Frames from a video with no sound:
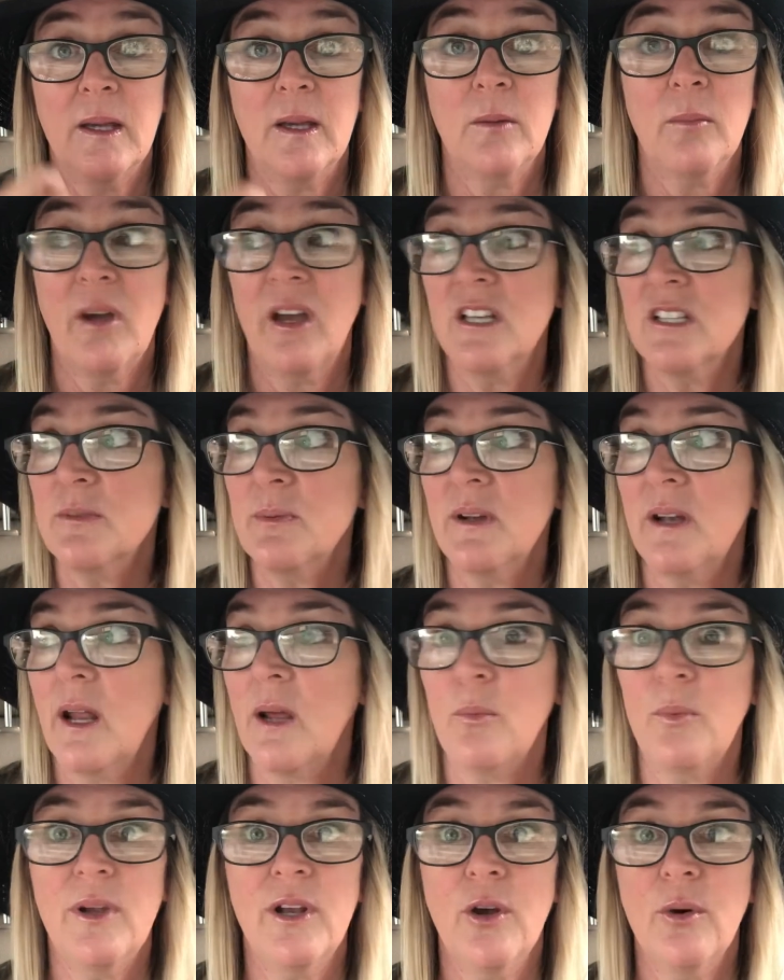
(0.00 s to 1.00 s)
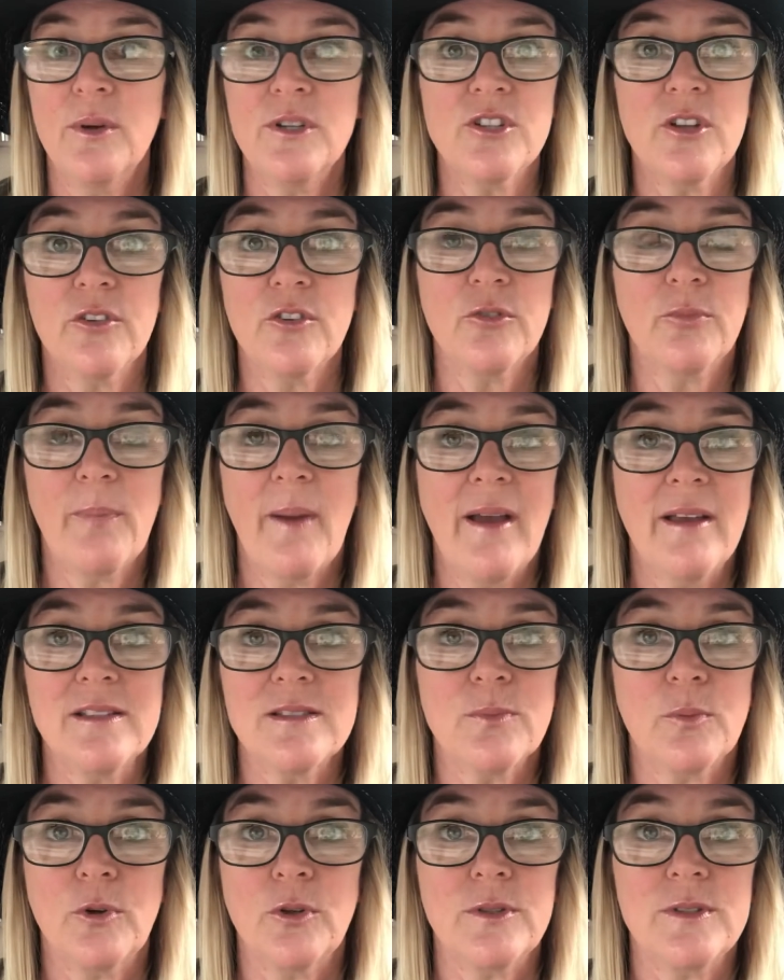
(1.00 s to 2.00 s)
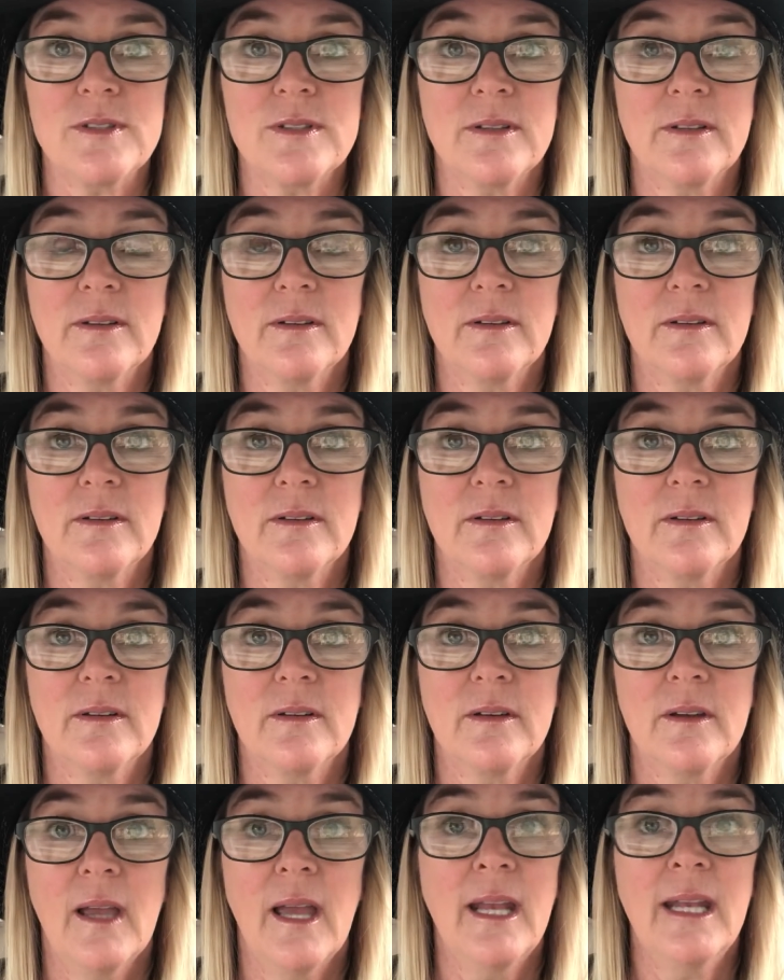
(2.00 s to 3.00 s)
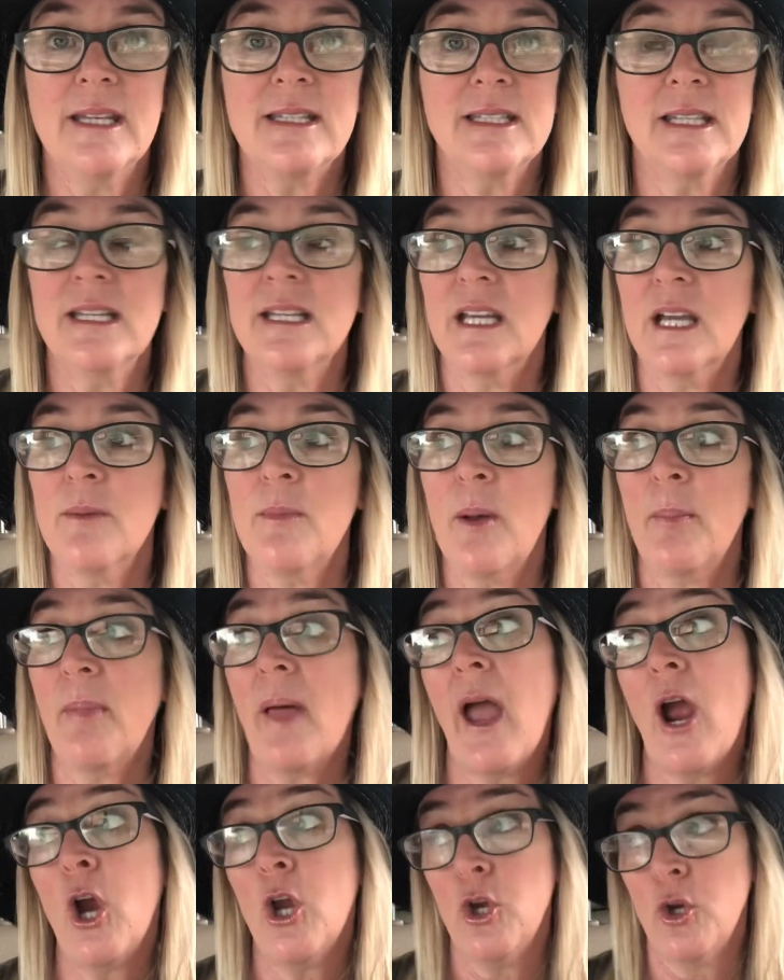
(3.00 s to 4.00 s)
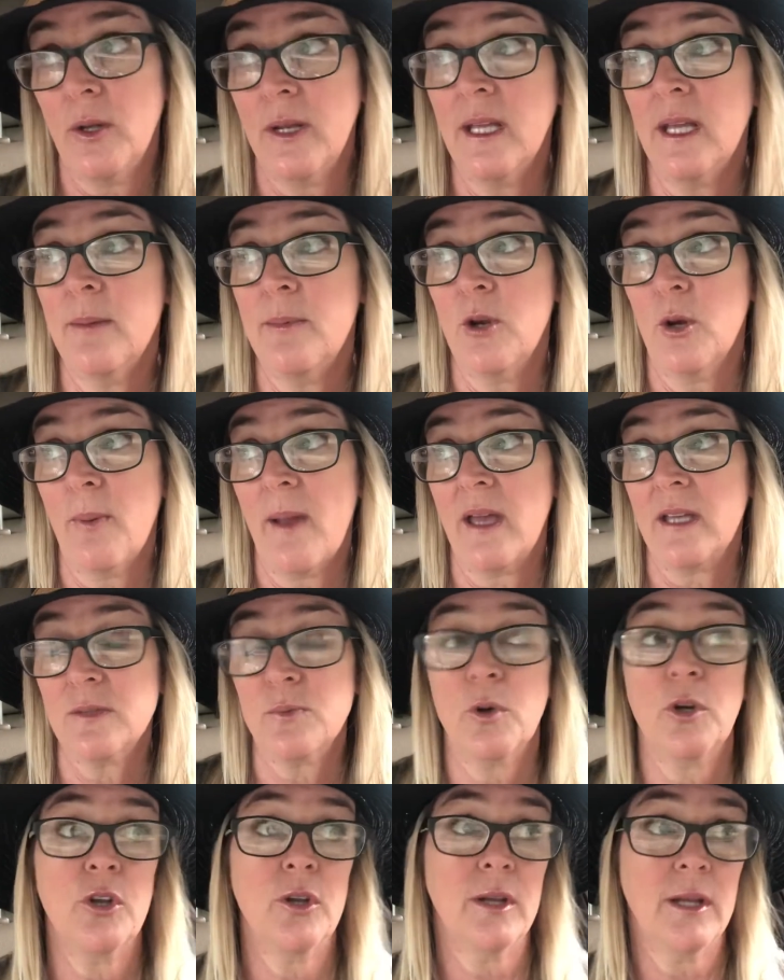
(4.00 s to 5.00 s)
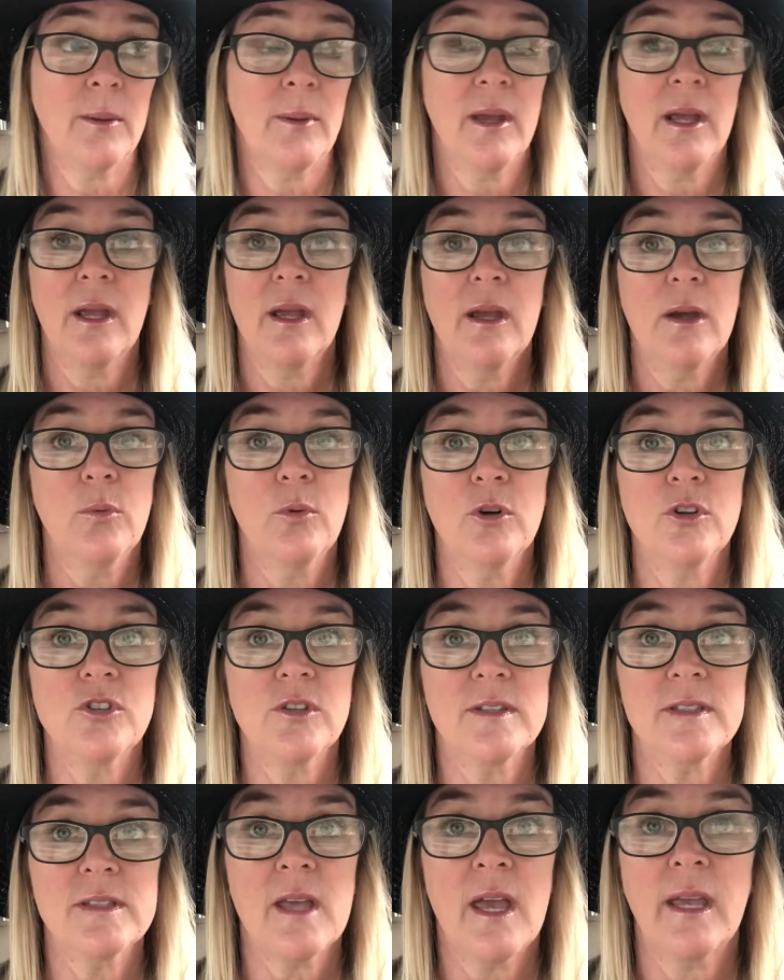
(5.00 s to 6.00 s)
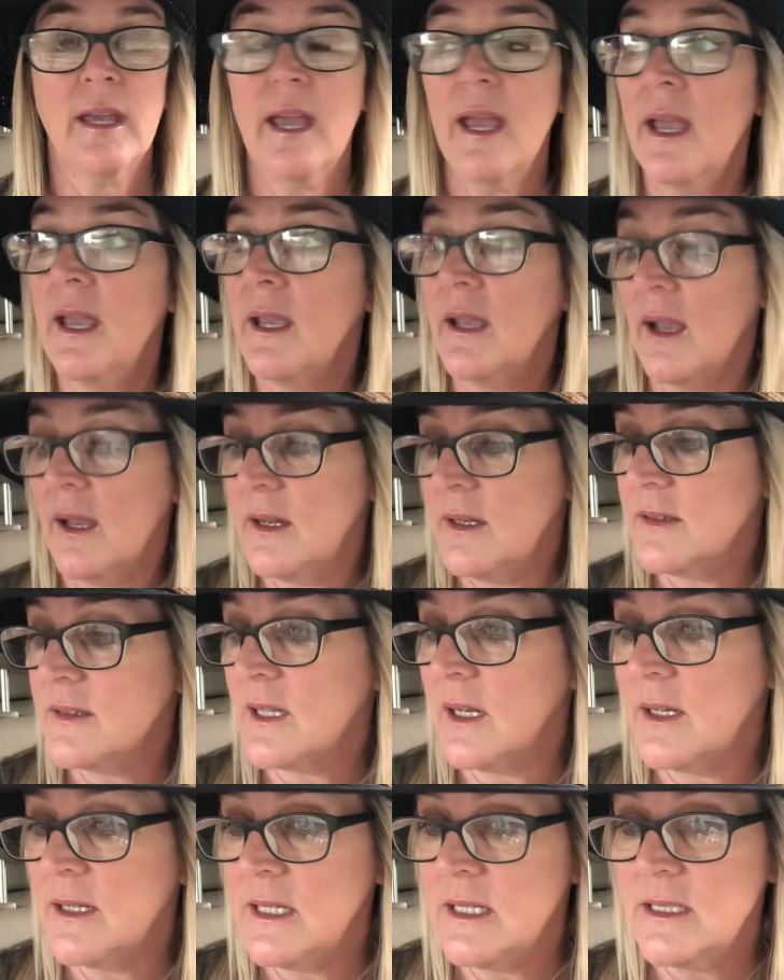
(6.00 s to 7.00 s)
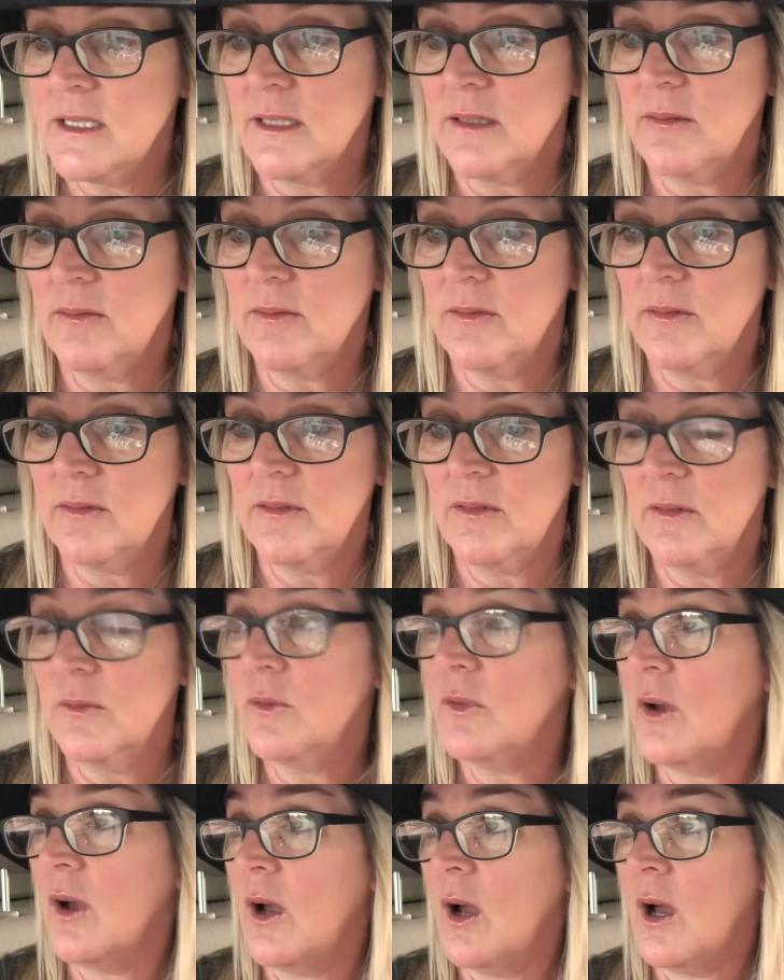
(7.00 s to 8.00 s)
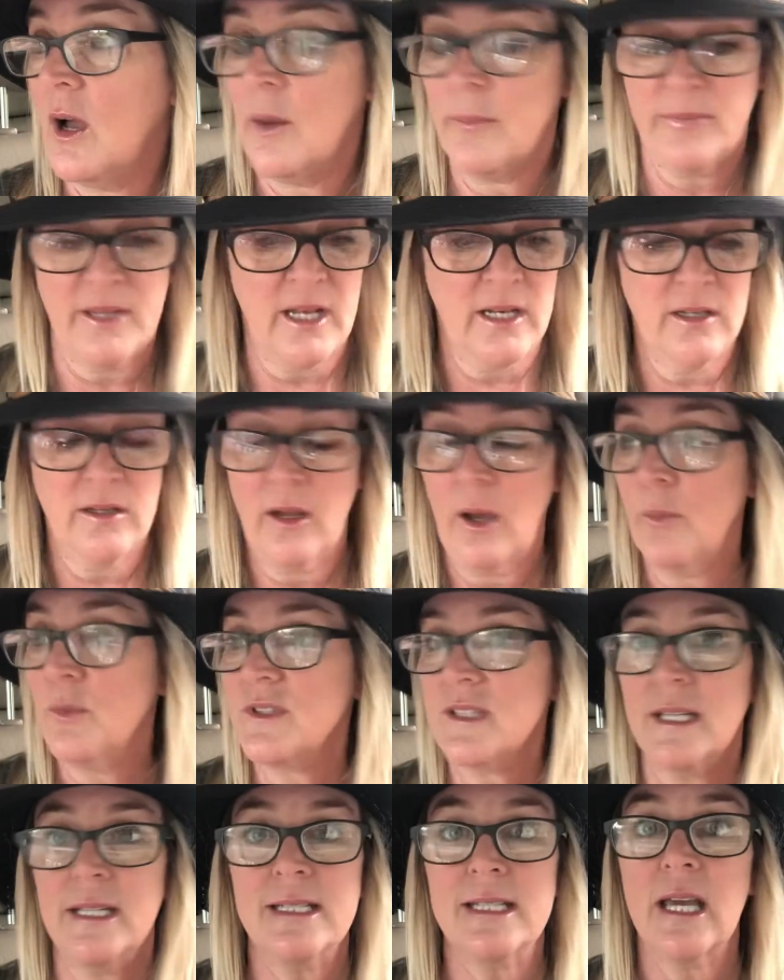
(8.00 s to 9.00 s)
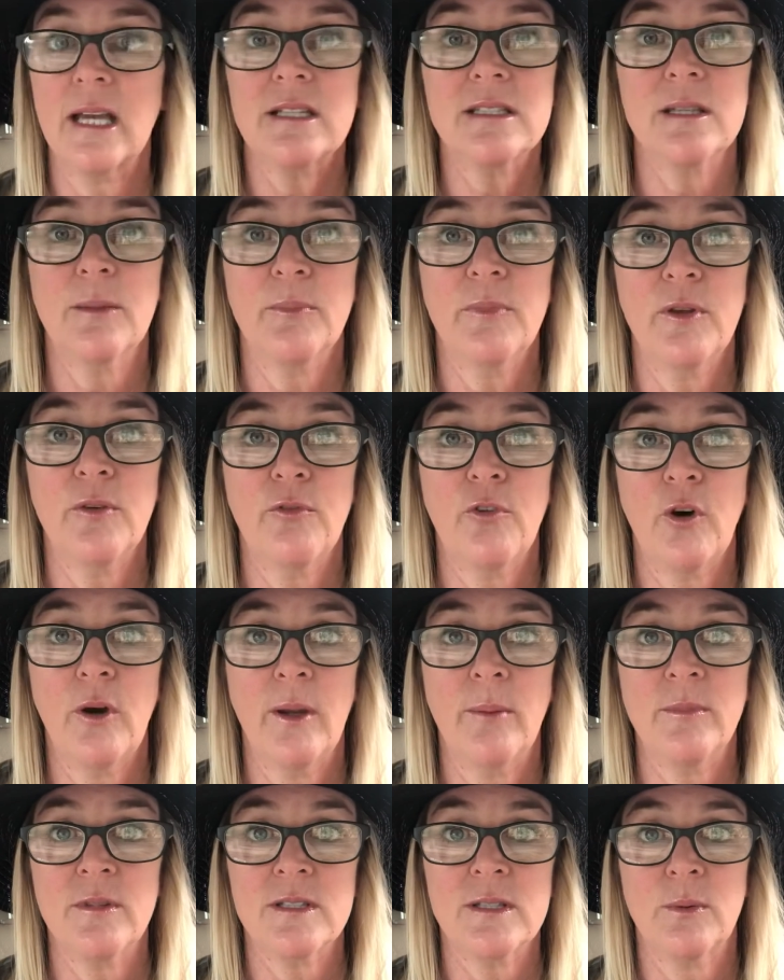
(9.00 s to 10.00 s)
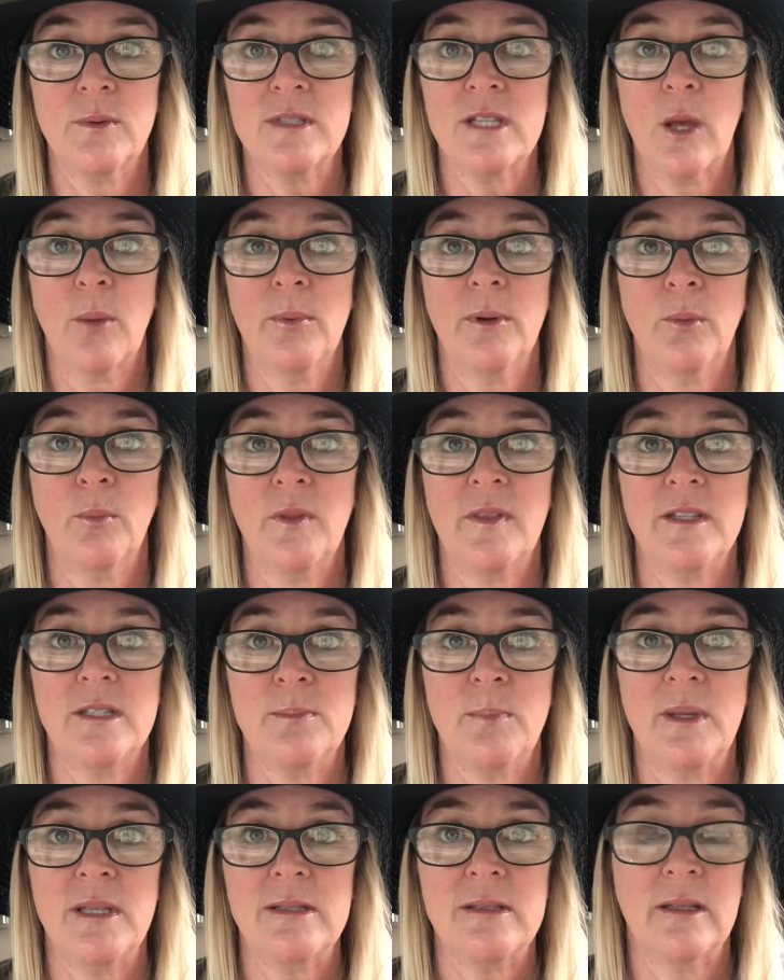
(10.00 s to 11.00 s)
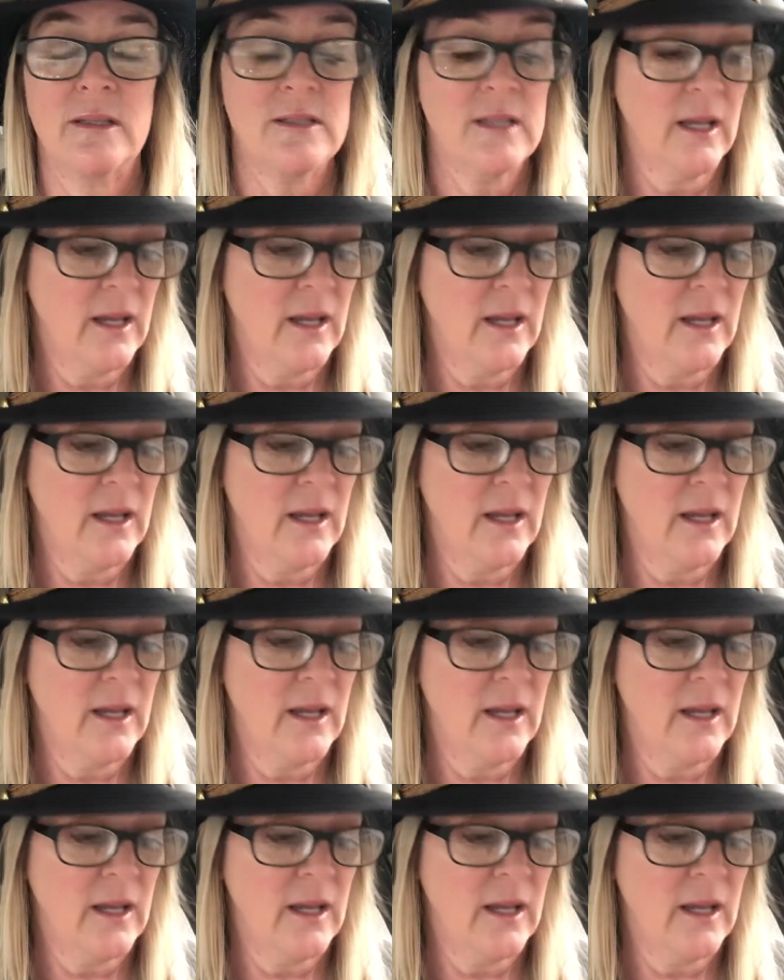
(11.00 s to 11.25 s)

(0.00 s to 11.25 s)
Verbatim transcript: my husband and I, we know each other's passwords. And it didn't come up like, are you going to give me your password? Are you gonna give... We were just like, hey, I said, I need to get it. I was going to text something for him because I was helping him with his business.